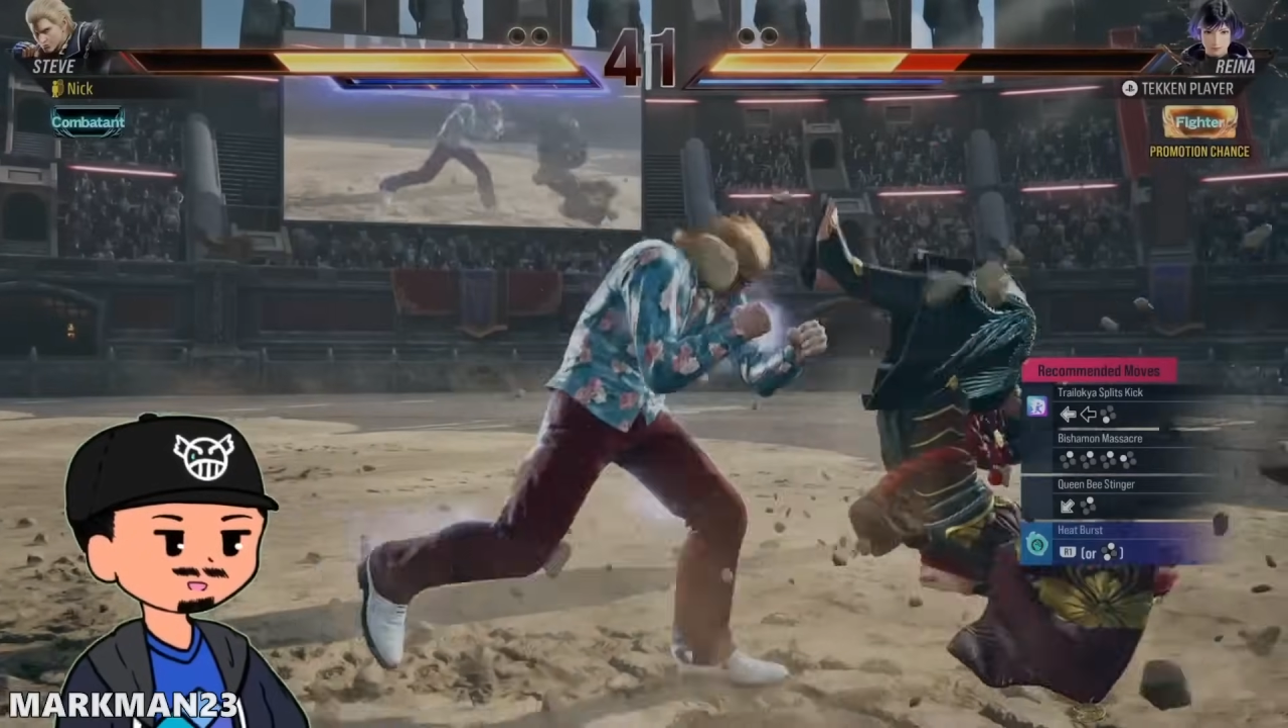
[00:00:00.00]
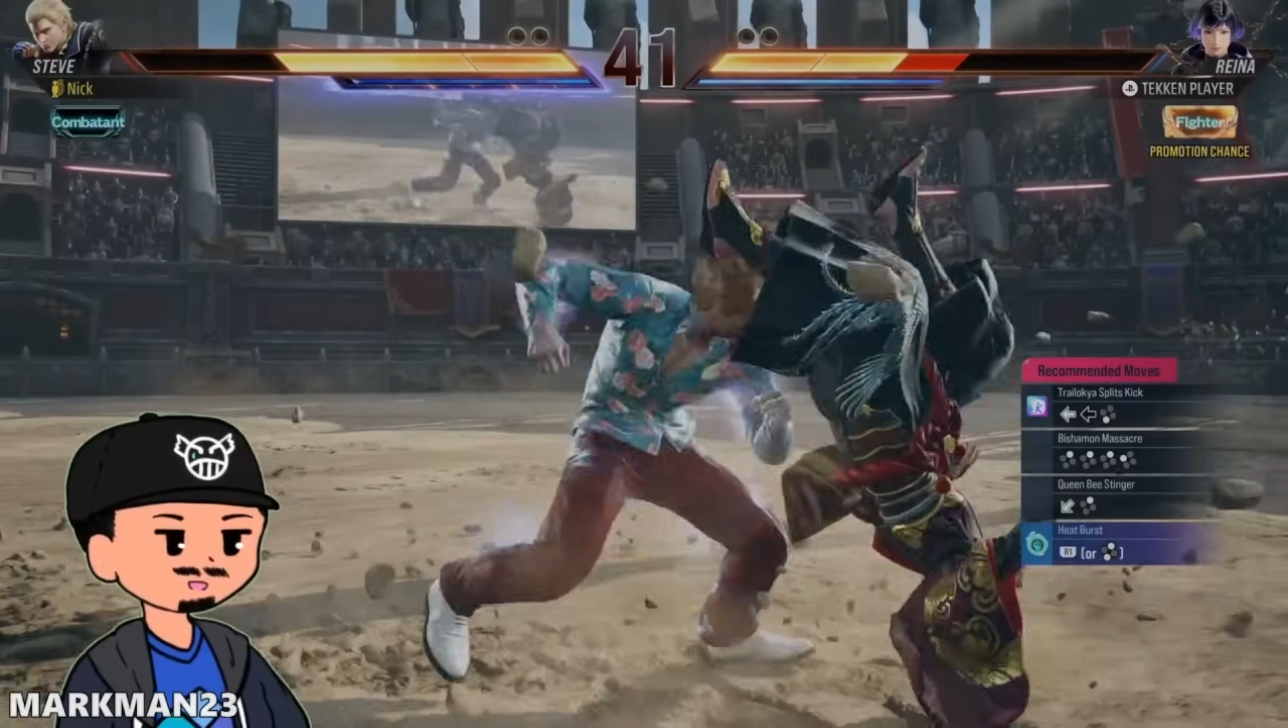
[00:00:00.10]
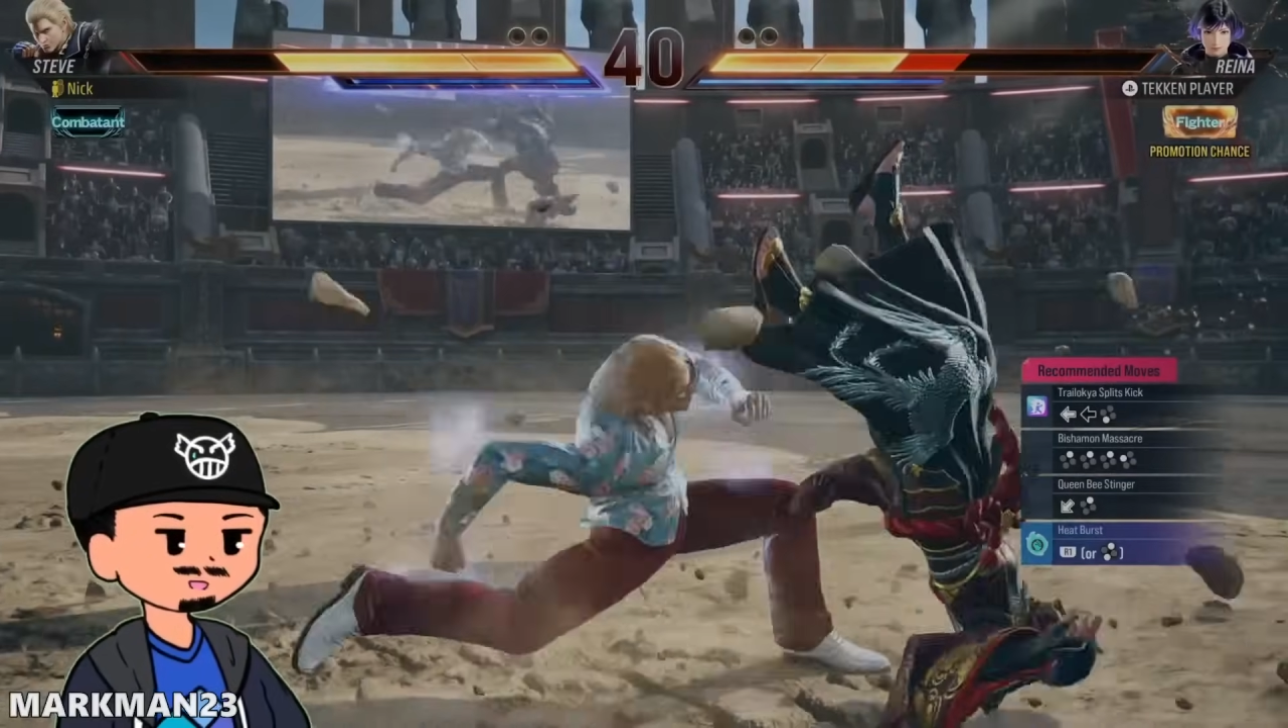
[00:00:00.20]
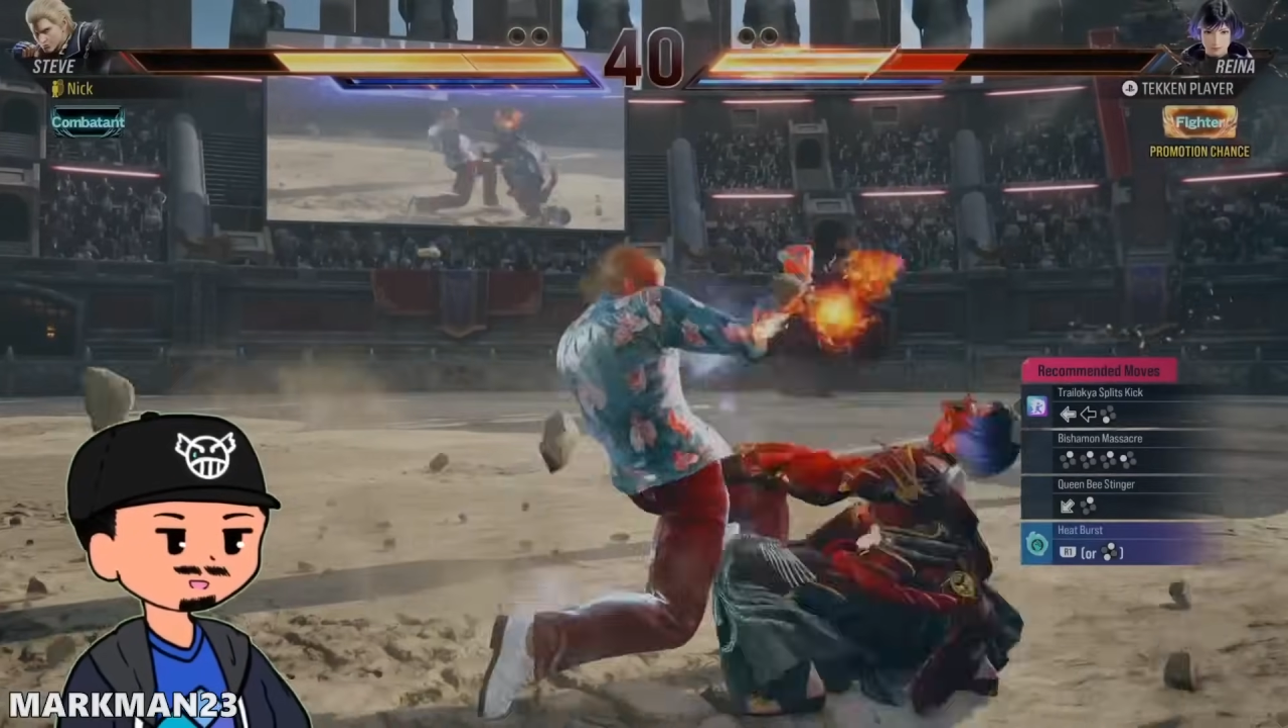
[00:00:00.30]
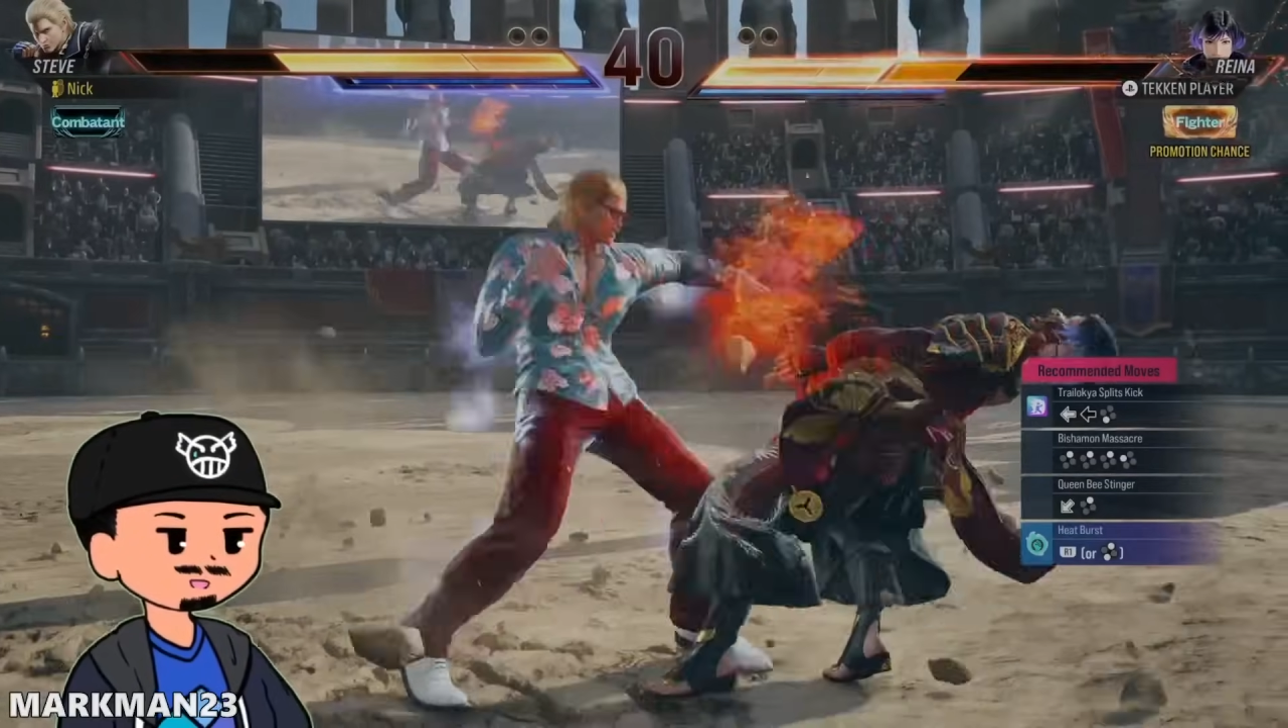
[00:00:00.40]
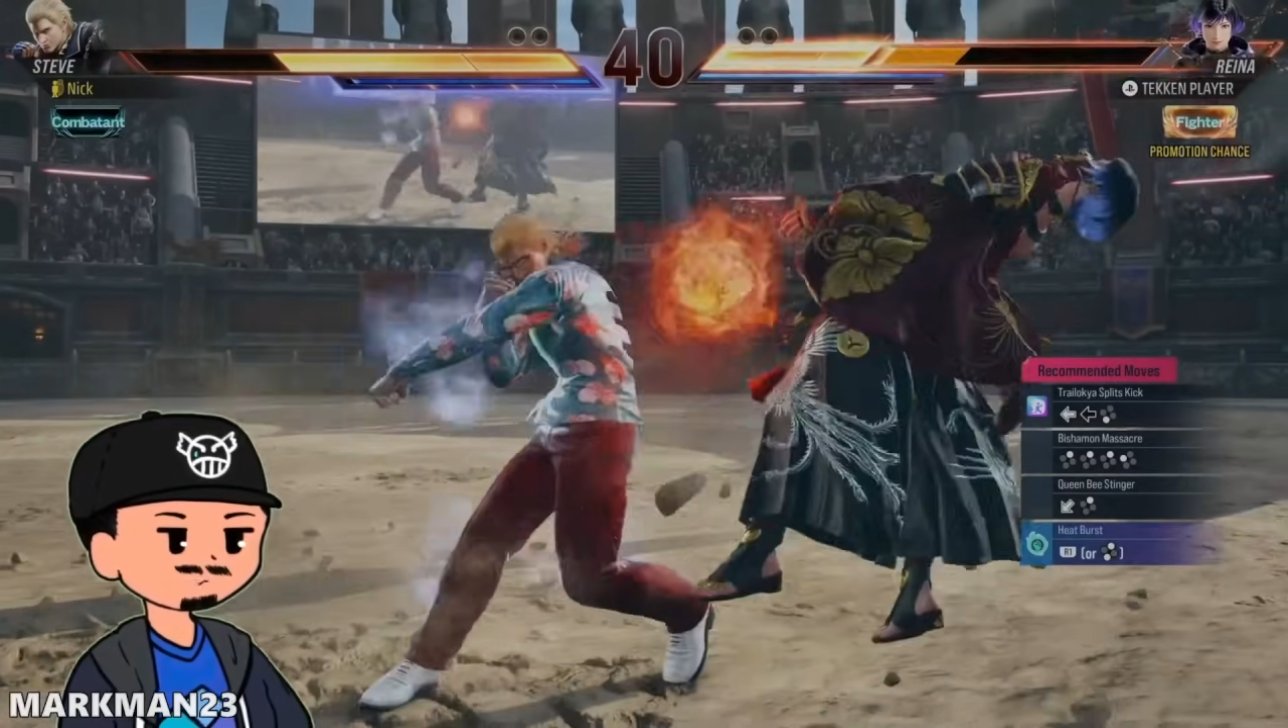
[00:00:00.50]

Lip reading: that he has.